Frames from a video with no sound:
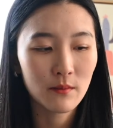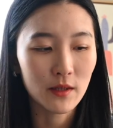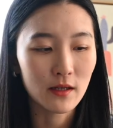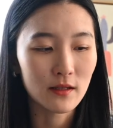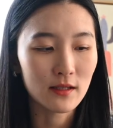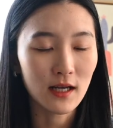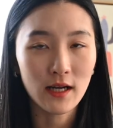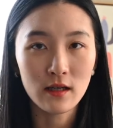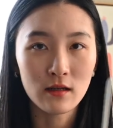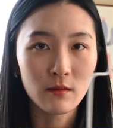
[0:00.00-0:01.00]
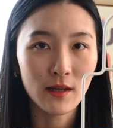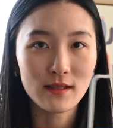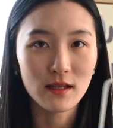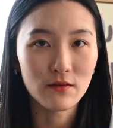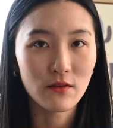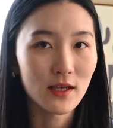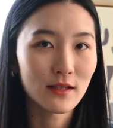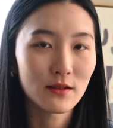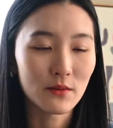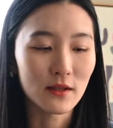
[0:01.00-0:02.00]
because I hurt myself
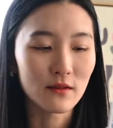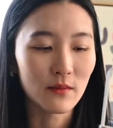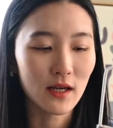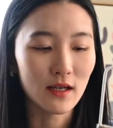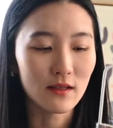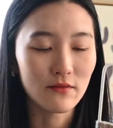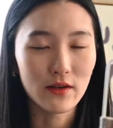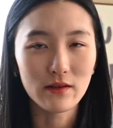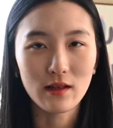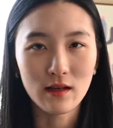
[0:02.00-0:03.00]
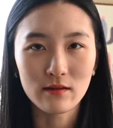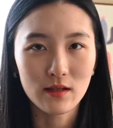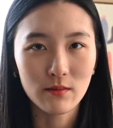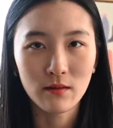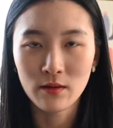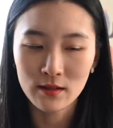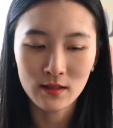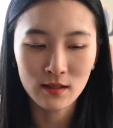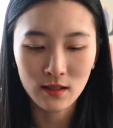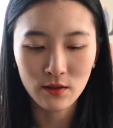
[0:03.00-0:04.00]
once with my very long double
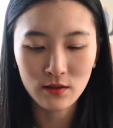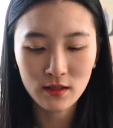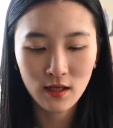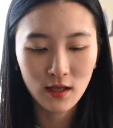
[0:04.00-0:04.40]
pointed needles.